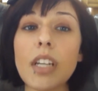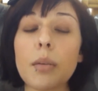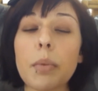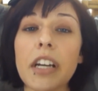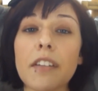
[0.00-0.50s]

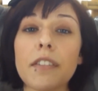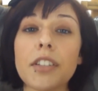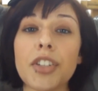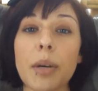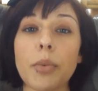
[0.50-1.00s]
applying for
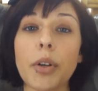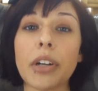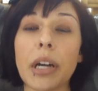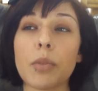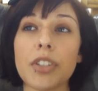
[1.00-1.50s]
the JET
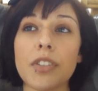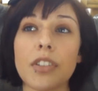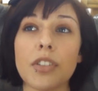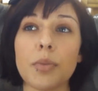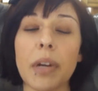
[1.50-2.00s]
program, which is
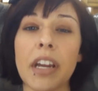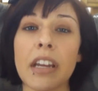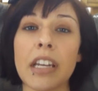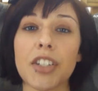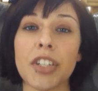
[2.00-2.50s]
the
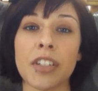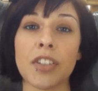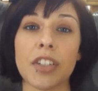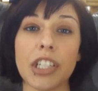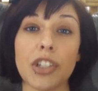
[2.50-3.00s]
Japan Exchange
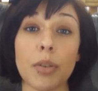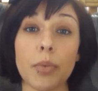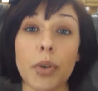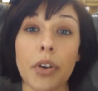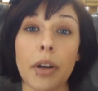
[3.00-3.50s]
and Teaching
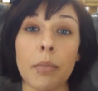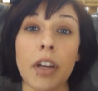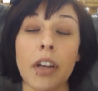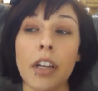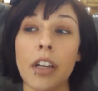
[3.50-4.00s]
Program.
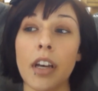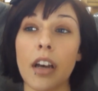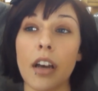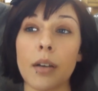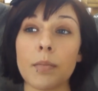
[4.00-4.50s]

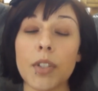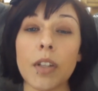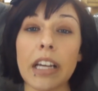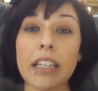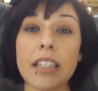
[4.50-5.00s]

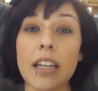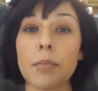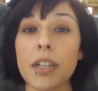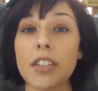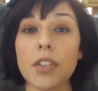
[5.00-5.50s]
So like I said,
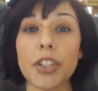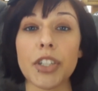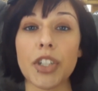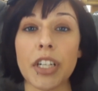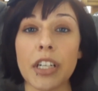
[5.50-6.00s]
I'm not
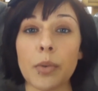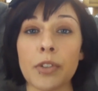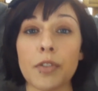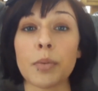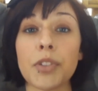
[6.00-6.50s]
discouraging
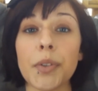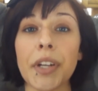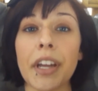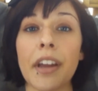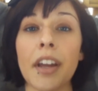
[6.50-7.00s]
anyone from
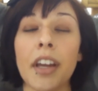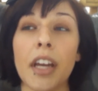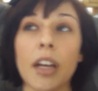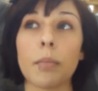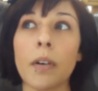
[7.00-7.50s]
doing it,
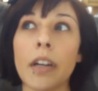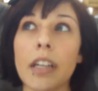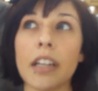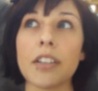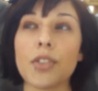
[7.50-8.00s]

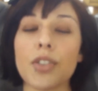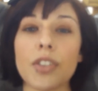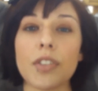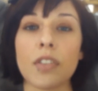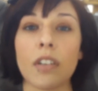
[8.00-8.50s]
but it is
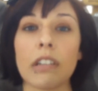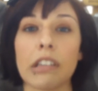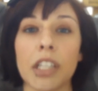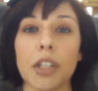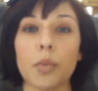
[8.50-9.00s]
just
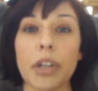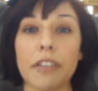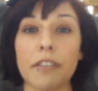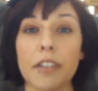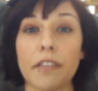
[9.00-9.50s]
not the
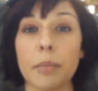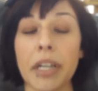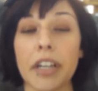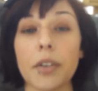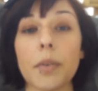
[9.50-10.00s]
right fit for
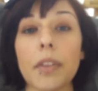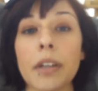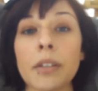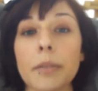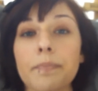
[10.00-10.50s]
me, I don't
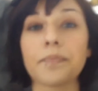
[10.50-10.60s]
think.